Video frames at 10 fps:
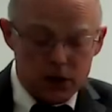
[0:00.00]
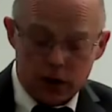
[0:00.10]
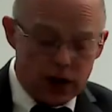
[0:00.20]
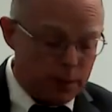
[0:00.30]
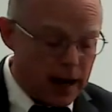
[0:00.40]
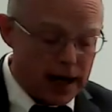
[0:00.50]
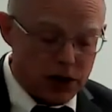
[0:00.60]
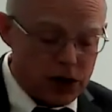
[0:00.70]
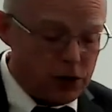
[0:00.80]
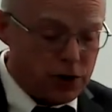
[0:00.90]
this really
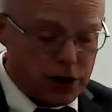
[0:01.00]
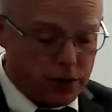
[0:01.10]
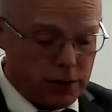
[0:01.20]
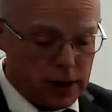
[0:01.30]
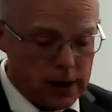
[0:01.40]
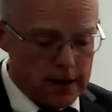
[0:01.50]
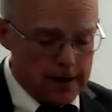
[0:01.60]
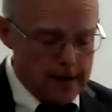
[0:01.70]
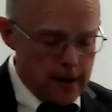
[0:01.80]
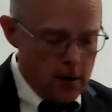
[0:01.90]
applies to you too.
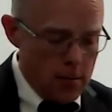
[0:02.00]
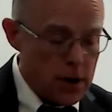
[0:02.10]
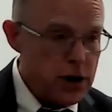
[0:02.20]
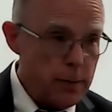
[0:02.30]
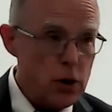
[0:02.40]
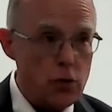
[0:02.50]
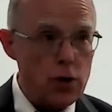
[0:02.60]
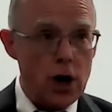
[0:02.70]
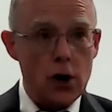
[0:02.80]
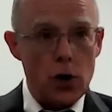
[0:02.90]
But some of
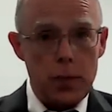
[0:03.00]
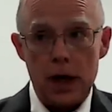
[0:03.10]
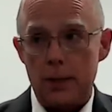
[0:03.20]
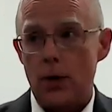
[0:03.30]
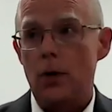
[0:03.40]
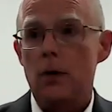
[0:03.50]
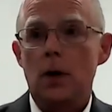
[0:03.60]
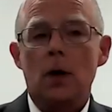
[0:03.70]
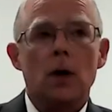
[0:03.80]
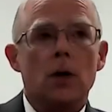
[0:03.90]
you younger people,
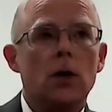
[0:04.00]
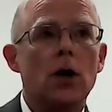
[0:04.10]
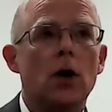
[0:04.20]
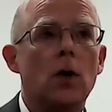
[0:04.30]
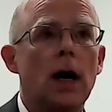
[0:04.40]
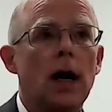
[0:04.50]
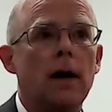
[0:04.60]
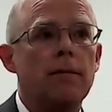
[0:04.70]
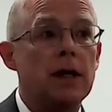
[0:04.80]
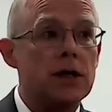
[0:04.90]
you know,
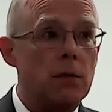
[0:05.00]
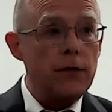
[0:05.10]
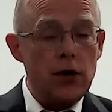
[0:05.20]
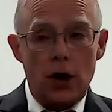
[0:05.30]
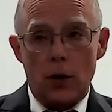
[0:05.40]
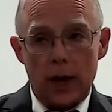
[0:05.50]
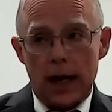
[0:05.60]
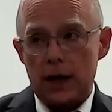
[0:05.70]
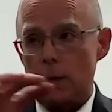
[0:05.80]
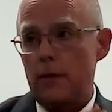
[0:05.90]
um, and of you, you know, we
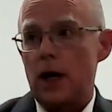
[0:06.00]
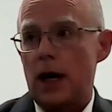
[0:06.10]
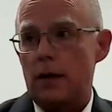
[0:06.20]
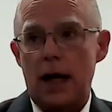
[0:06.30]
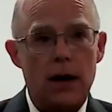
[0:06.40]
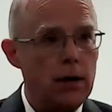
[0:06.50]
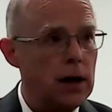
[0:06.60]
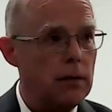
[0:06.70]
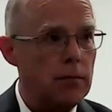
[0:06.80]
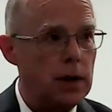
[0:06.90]
got some of you that
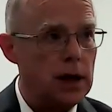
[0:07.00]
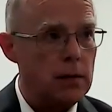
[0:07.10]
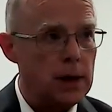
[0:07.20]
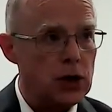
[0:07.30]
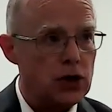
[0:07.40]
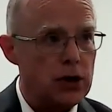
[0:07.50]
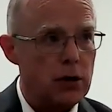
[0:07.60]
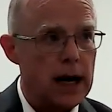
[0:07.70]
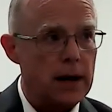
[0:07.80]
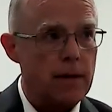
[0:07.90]
are in the ministry
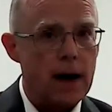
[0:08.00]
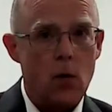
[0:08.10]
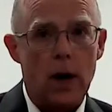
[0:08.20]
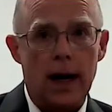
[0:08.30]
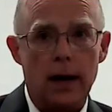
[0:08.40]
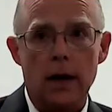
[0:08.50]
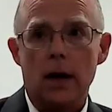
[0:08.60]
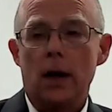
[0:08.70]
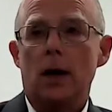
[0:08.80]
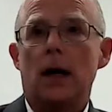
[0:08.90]
or heading that way.
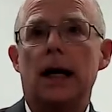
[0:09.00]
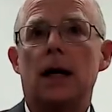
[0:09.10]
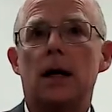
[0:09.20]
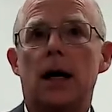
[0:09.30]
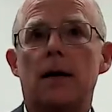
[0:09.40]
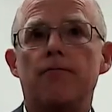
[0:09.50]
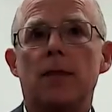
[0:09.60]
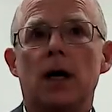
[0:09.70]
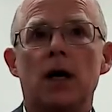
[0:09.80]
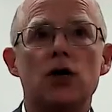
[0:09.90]
And
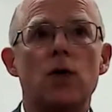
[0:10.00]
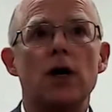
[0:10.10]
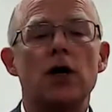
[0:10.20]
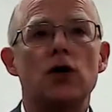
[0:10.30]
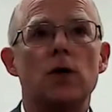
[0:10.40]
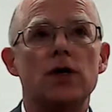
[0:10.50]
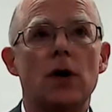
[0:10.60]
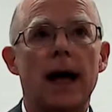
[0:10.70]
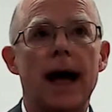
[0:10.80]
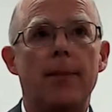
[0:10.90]
um, here's what here's what's
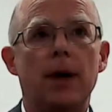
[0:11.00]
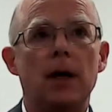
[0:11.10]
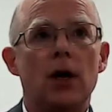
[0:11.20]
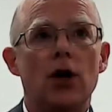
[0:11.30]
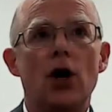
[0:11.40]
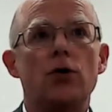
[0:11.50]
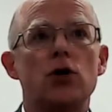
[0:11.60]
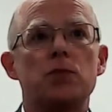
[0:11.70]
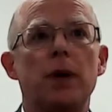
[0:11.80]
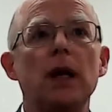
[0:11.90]
going to happen. You know,
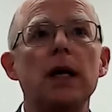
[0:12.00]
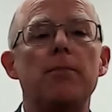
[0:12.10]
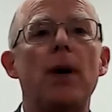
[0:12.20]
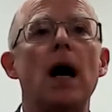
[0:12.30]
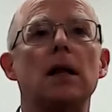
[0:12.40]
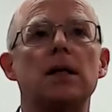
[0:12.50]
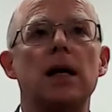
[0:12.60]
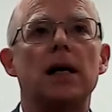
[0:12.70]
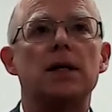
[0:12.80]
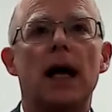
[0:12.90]
there's polit-
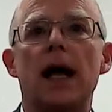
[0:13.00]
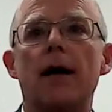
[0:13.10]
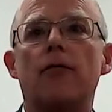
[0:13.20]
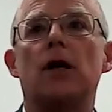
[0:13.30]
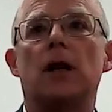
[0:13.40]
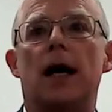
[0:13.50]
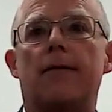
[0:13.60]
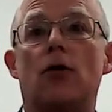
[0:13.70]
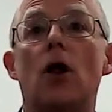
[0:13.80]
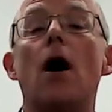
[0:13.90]
politics at every
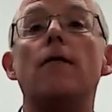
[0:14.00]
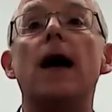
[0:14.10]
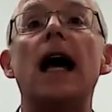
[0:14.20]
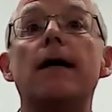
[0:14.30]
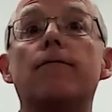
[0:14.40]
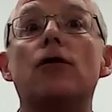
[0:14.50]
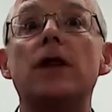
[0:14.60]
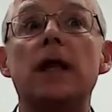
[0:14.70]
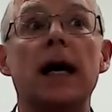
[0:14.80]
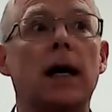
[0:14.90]
level of
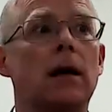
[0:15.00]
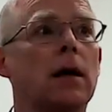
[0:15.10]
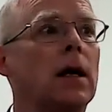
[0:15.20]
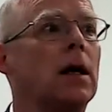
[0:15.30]
everything,